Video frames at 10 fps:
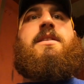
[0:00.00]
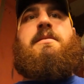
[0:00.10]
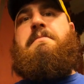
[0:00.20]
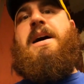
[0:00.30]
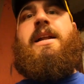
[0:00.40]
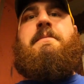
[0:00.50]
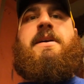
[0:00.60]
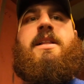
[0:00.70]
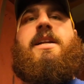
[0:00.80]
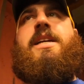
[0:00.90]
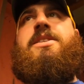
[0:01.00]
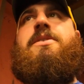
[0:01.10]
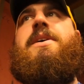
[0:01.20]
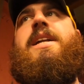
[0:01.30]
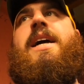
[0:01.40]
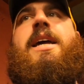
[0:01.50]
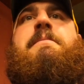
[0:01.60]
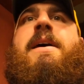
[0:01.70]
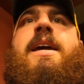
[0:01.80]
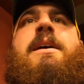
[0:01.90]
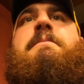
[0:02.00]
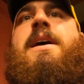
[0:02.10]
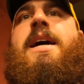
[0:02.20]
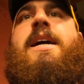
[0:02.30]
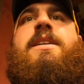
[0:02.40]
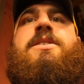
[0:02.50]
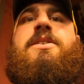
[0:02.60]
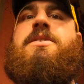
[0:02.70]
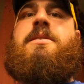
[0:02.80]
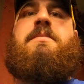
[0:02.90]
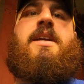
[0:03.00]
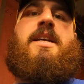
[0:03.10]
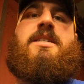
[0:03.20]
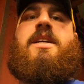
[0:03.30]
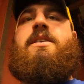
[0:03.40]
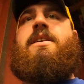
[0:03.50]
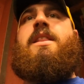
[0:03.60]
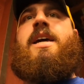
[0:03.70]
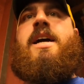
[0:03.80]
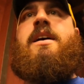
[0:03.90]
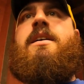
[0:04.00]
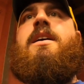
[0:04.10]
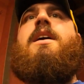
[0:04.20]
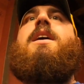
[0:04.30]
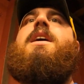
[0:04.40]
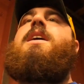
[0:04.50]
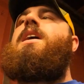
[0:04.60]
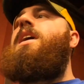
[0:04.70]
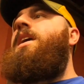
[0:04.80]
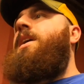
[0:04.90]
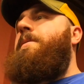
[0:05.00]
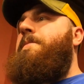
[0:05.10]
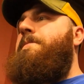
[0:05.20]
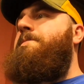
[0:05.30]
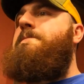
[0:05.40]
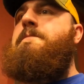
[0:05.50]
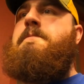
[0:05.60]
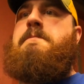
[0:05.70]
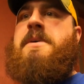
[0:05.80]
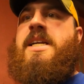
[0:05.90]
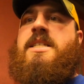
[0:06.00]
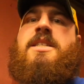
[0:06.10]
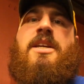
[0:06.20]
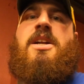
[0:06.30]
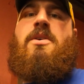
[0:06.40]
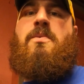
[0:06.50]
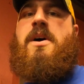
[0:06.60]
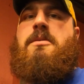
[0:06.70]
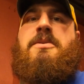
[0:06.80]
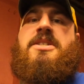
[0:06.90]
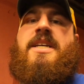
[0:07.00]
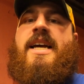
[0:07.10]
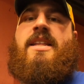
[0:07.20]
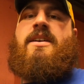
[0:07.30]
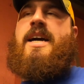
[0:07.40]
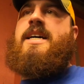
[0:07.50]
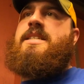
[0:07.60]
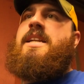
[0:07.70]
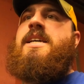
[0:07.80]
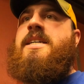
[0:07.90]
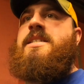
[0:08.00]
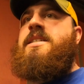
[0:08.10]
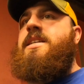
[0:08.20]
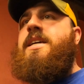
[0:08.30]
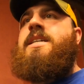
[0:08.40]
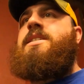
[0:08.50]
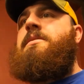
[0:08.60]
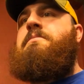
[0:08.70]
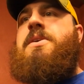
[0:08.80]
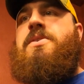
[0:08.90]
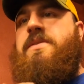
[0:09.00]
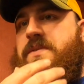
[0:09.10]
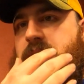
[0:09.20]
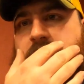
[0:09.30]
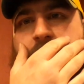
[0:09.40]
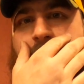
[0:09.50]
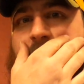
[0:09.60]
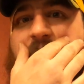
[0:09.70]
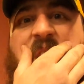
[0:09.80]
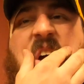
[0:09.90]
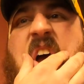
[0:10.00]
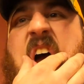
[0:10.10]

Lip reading: modability to it. I can make it mine, do some things here and there. But it's, you know, well put together as it is. It's a beautiful car.